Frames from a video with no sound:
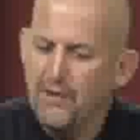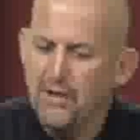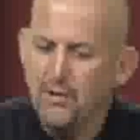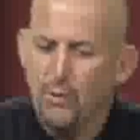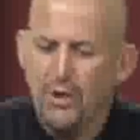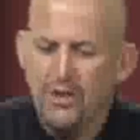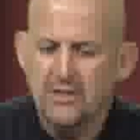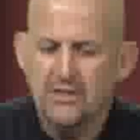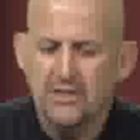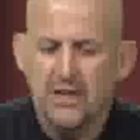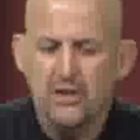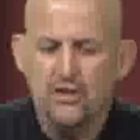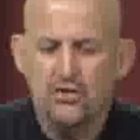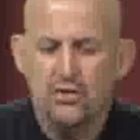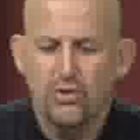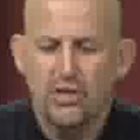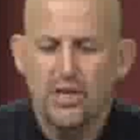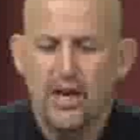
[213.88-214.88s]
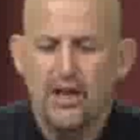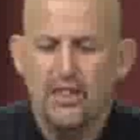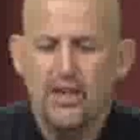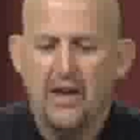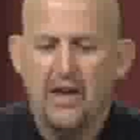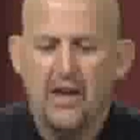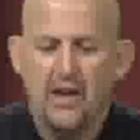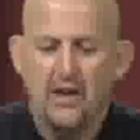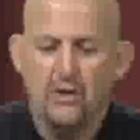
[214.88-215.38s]
at one stage or the
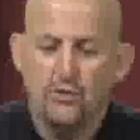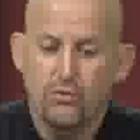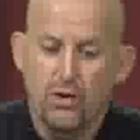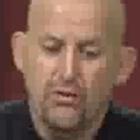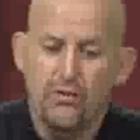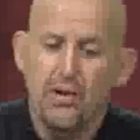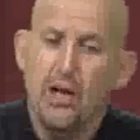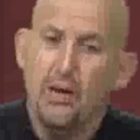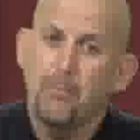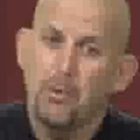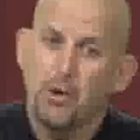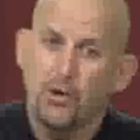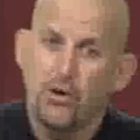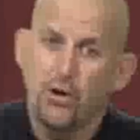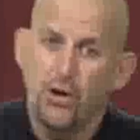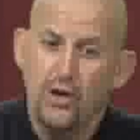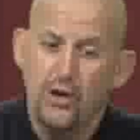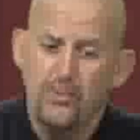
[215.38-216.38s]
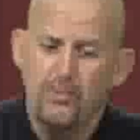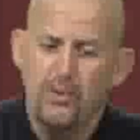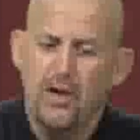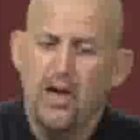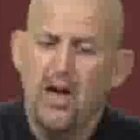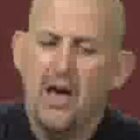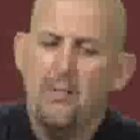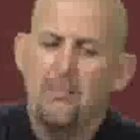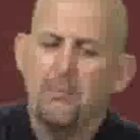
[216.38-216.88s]
other driven up a curb
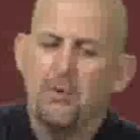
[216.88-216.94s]
and